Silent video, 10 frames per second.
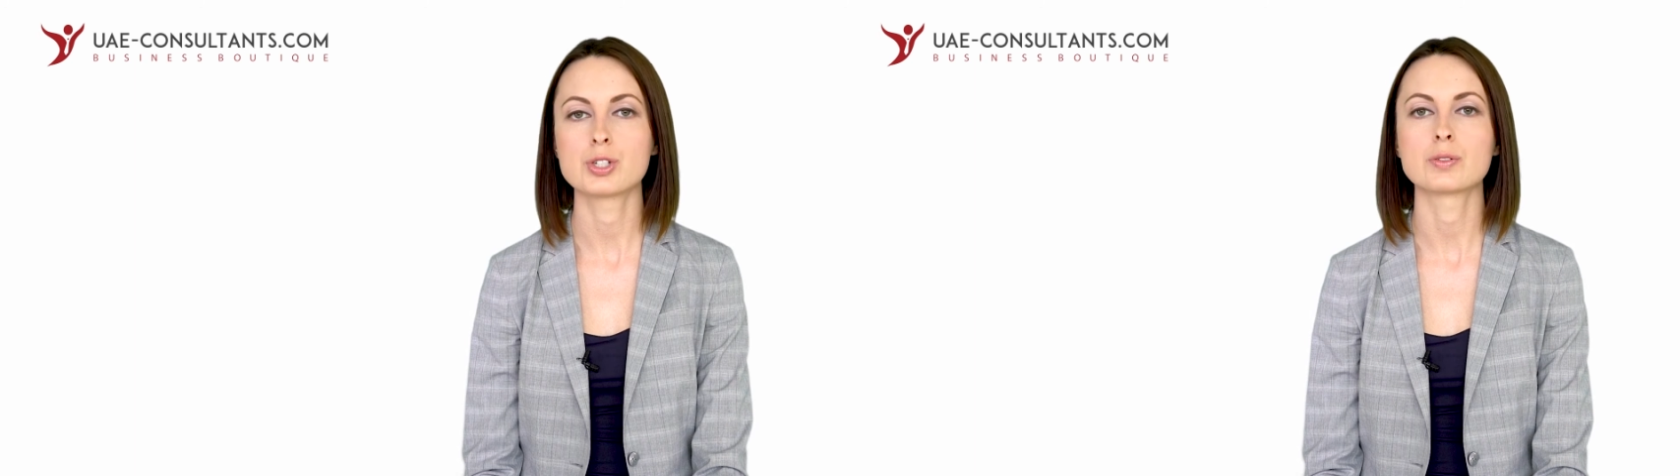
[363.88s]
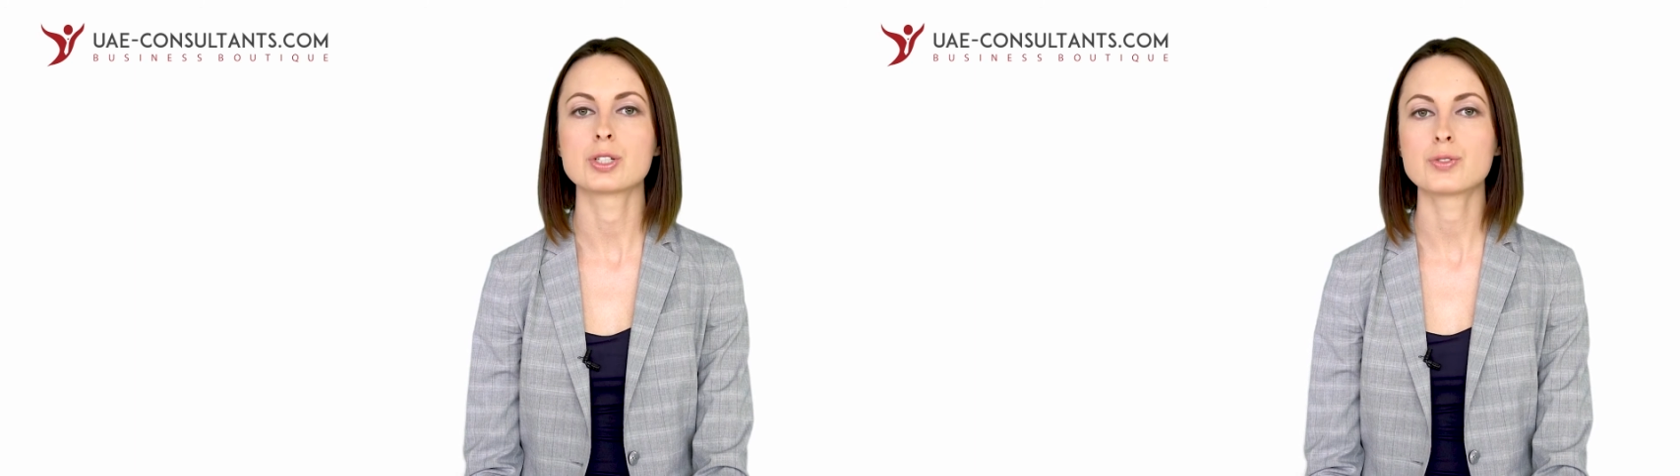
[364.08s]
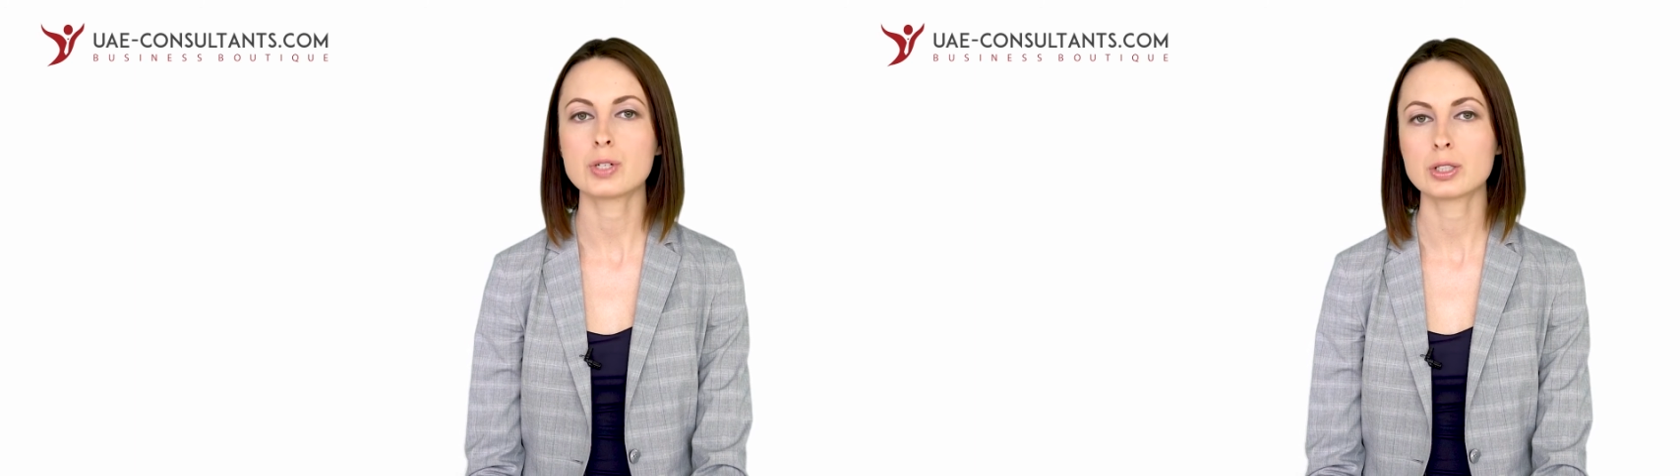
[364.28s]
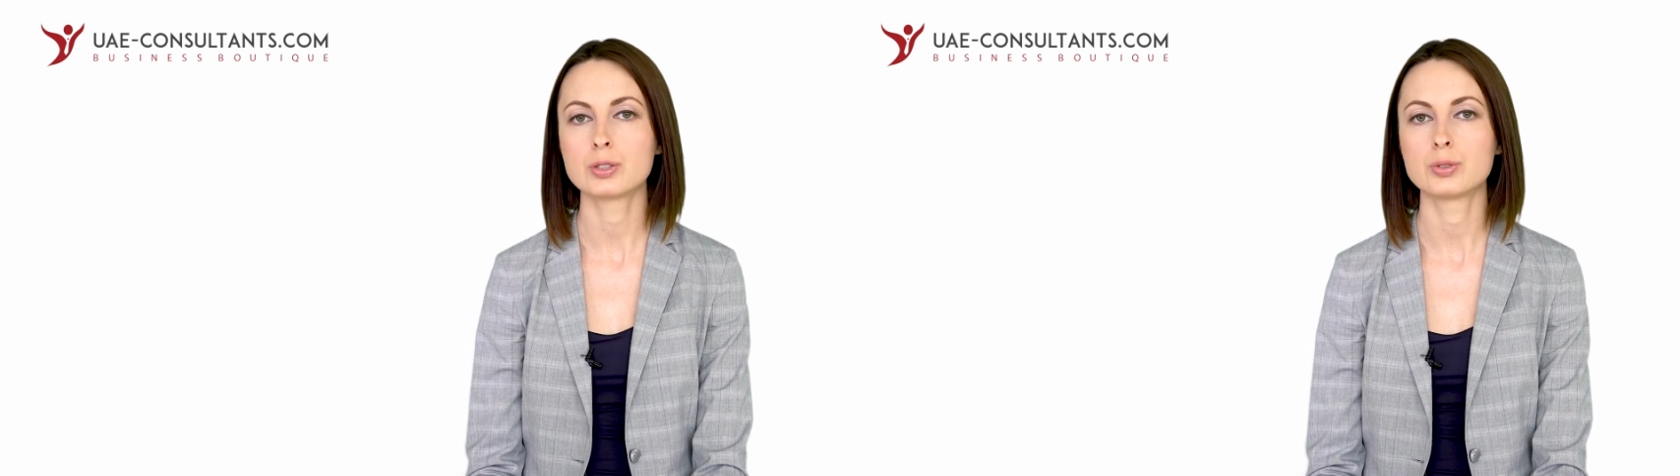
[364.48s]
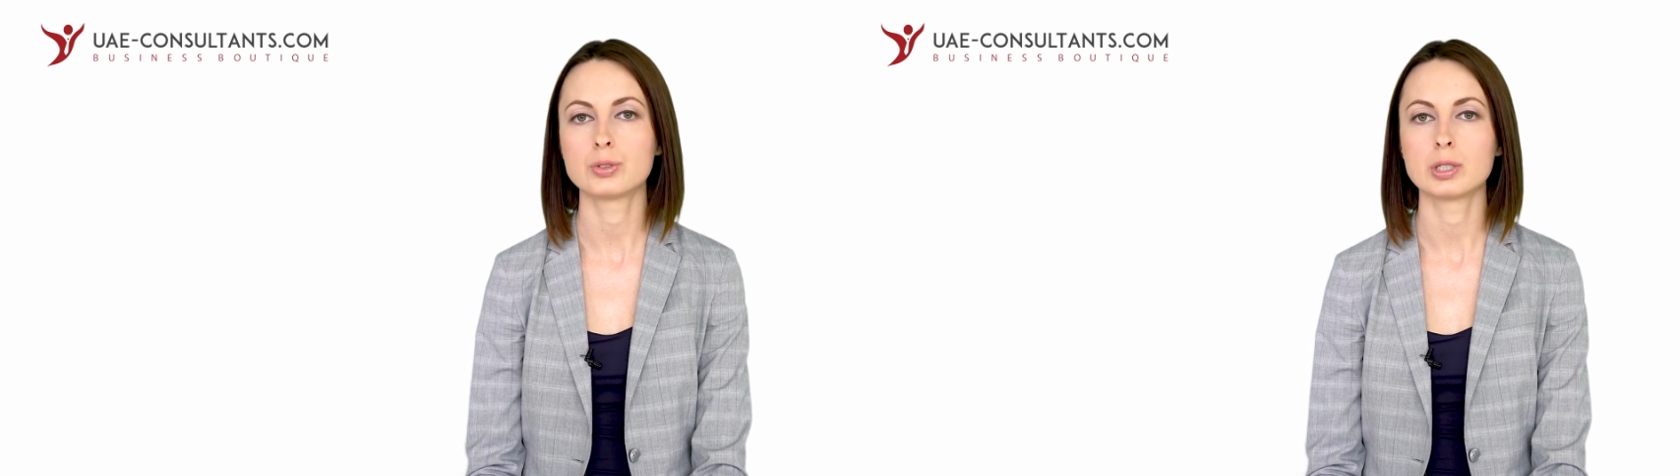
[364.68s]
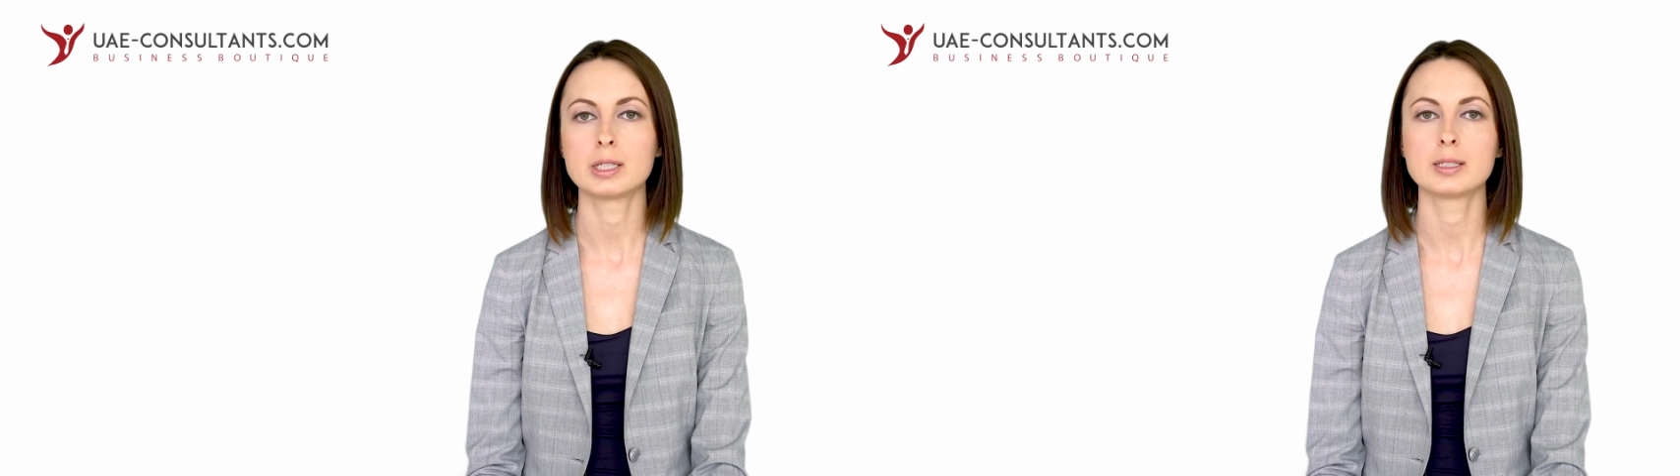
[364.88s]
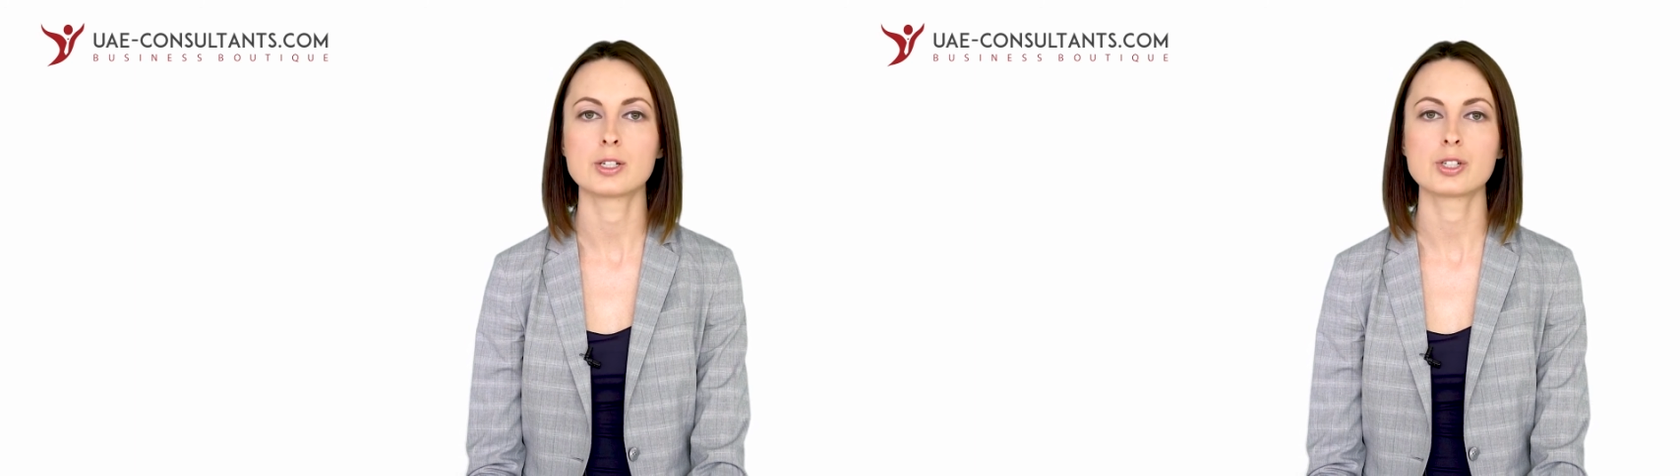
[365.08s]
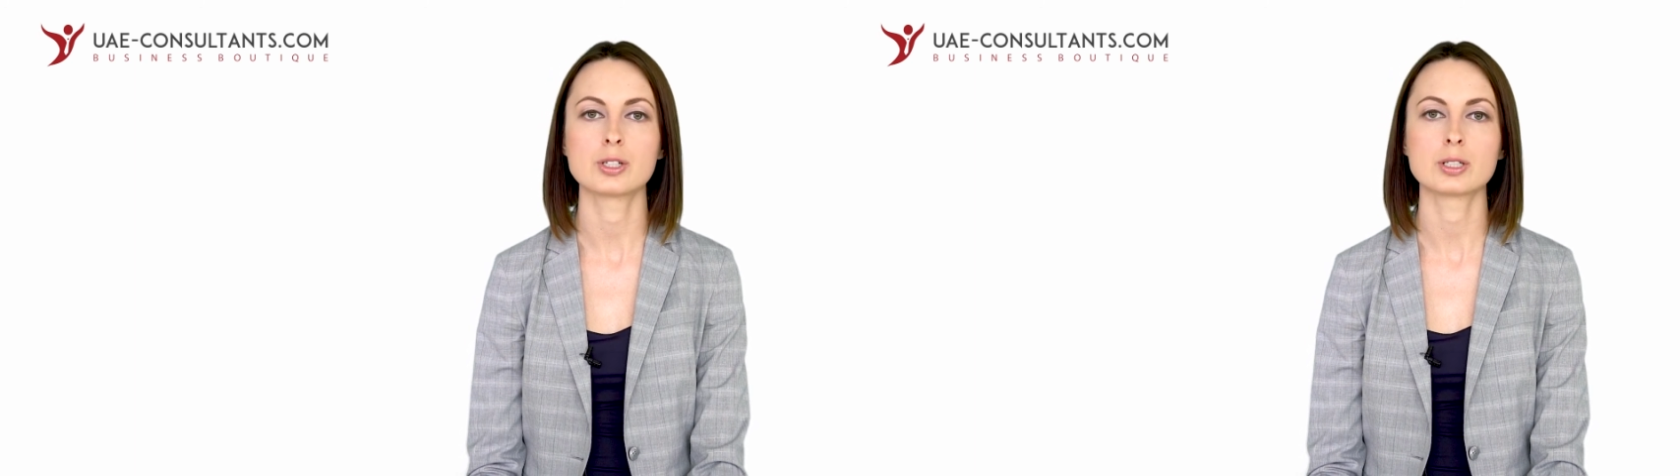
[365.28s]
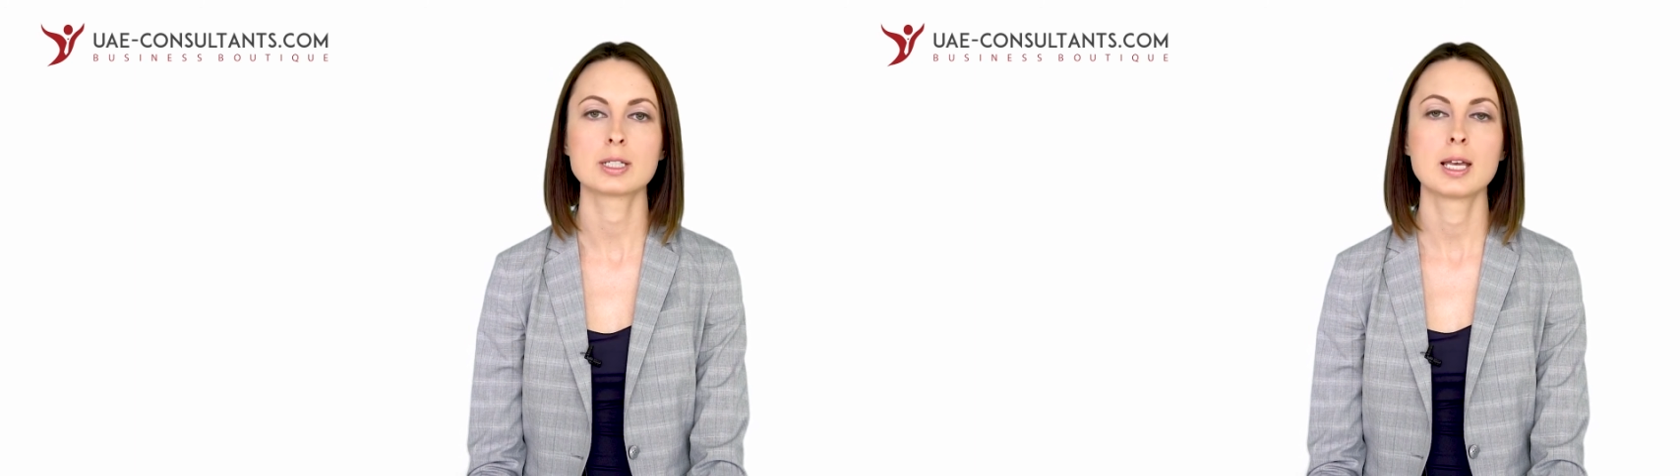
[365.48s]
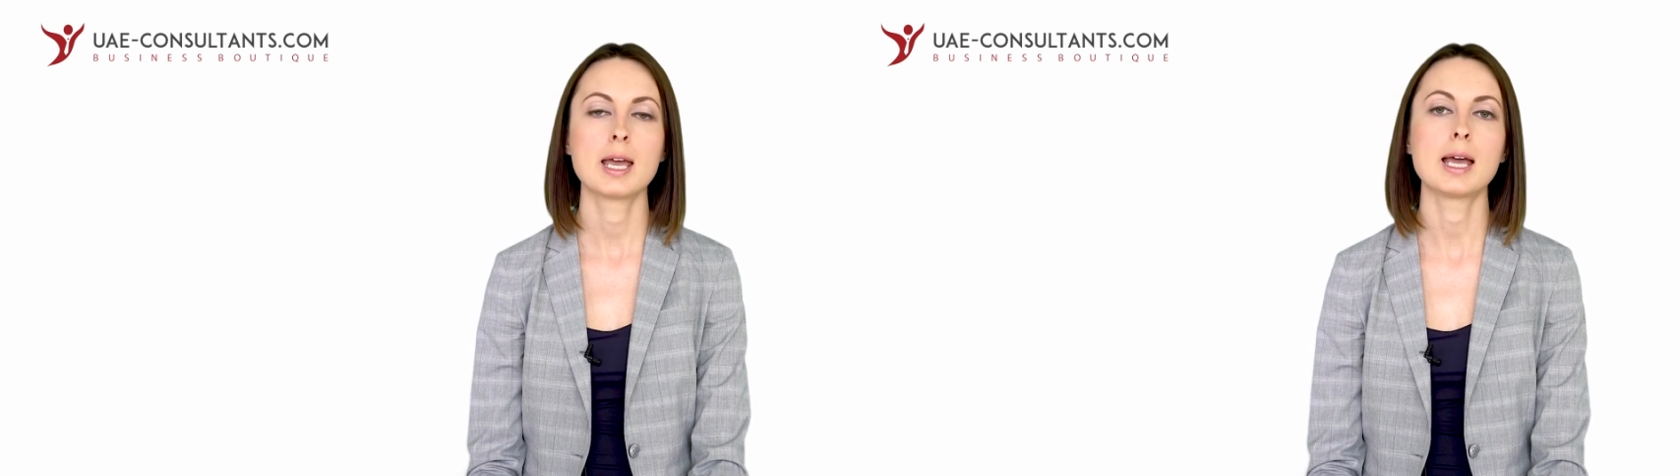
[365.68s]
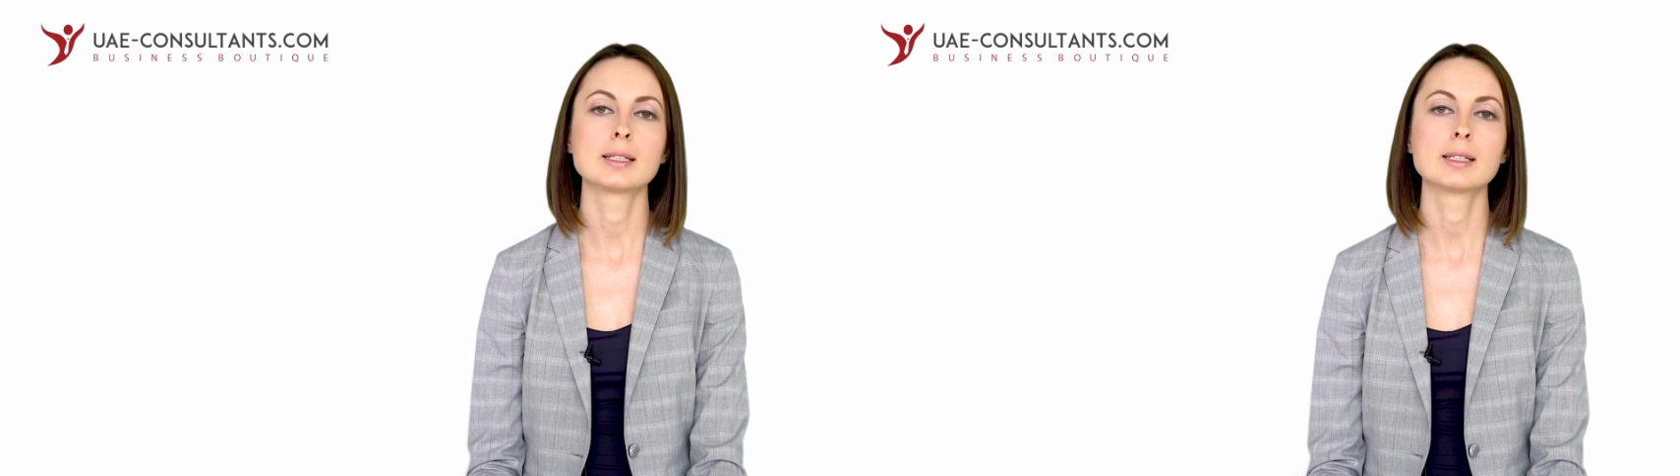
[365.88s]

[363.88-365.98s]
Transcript: which are restricted to UAE nationals